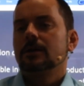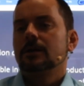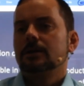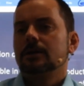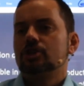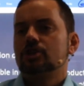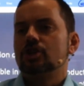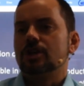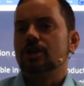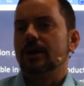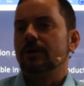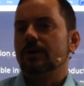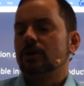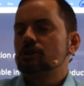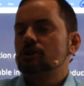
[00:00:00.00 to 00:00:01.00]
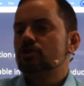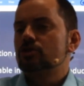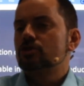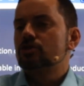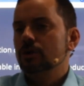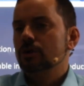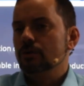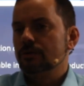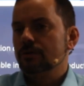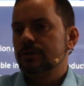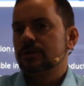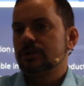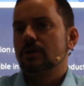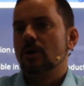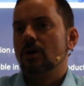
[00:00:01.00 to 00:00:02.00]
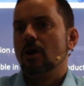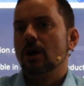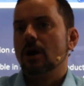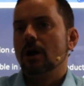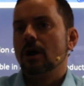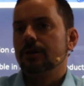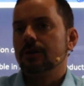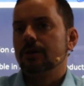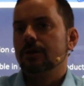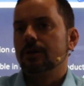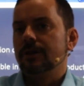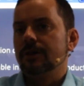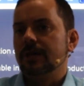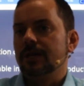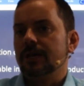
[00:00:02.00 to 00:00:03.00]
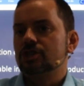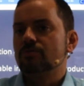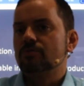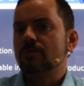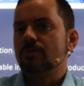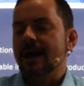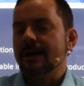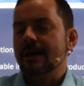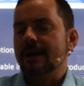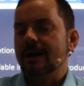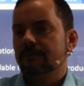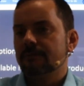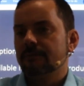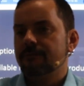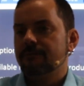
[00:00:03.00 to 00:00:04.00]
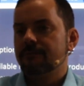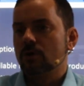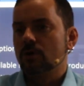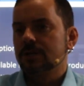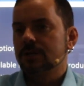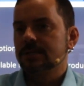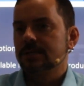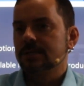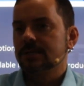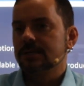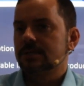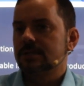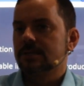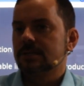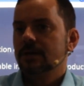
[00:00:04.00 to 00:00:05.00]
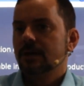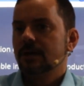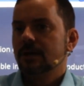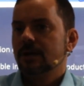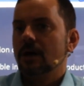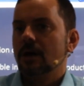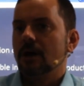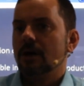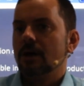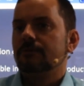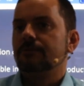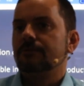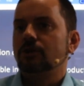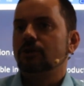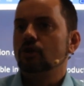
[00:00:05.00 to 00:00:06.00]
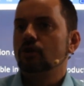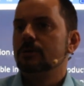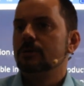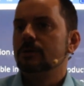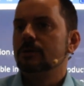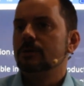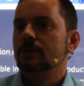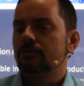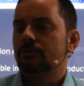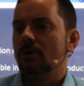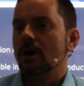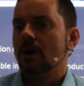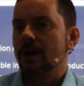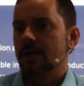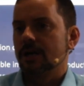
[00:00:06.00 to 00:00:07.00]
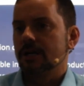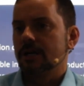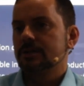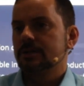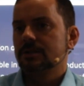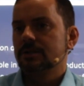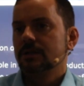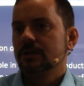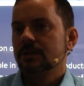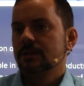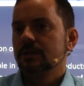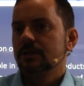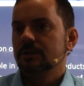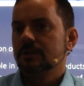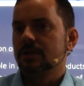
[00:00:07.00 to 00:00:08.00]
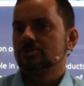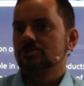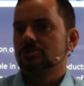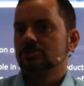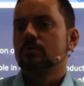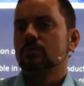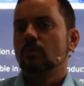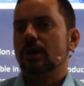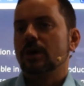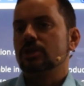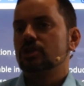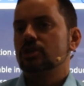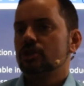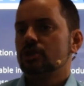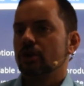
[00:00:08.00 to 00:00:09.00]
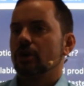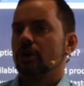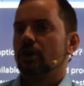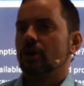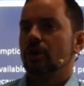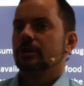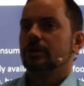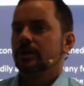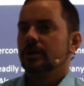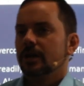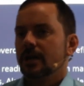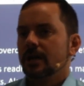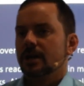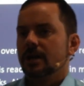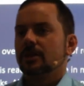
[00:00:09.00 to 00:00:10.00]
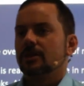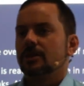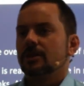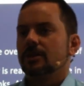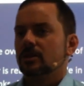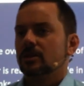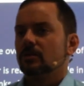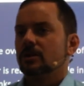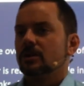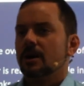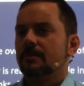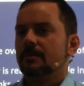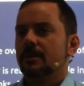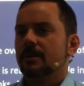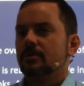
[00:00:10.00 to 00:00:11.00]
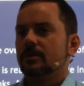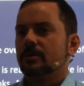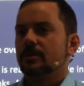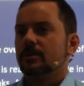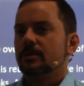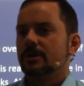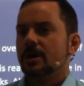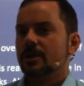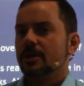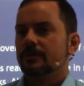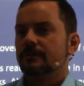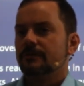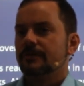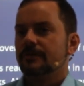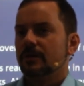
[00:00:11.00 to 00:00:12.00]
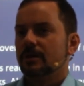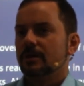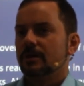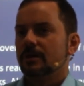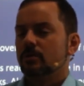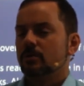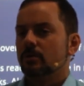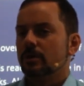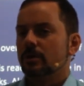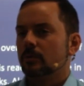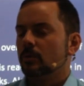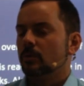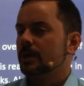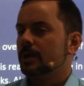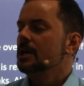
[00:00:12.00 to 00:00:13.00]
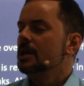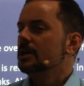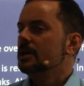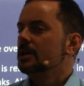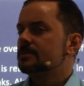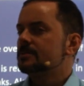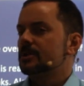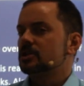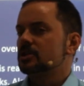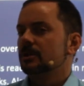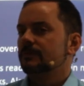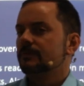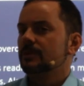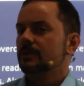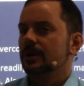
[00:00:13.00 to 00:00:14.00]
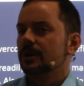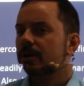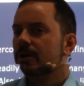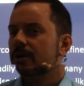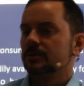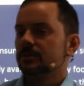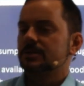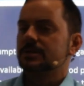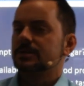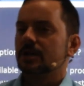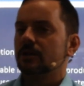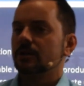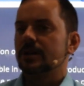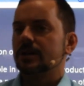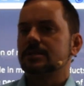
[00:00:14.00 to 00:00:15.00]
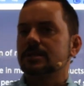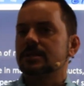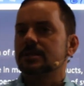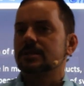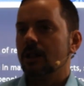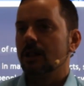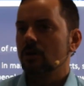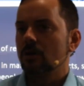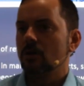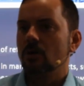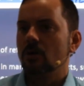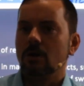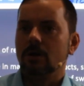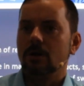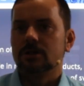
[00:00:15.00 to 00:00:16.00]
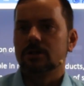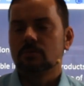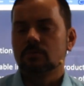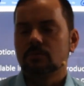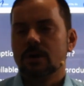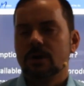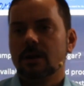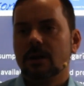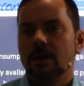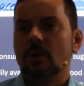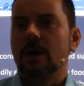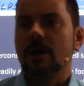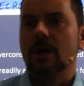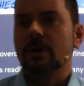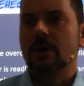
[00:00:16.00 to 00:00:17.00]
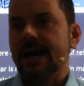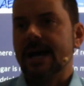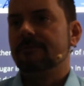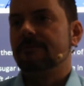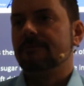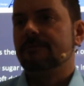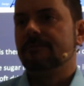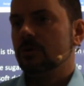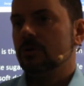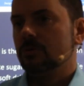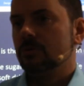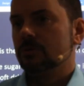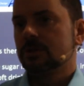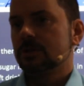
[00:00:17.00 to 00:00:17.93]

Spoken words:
generic truths on the driving forces of human products, such as white sugar. And I think you'll come up with another very important one, especially if you think about cigarettes and alcohol as well, why we have those.